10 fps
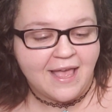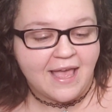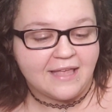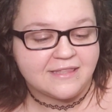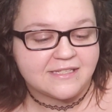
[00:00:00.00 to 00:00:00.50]

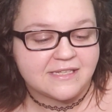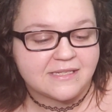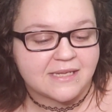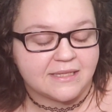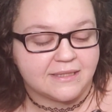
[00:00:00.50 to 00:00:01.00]
and this
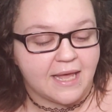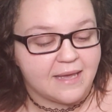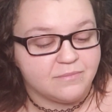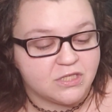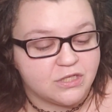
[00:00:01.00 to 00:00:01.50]
is
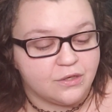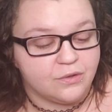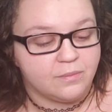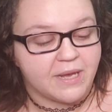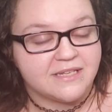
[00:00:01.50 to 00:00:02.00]

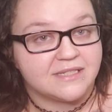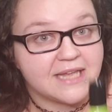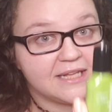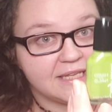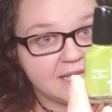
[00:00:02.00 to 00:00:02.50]
Limestone by
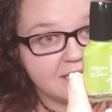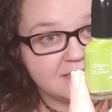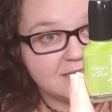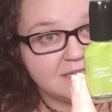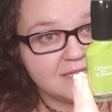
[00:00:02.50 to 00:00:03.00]
Sally Hansen.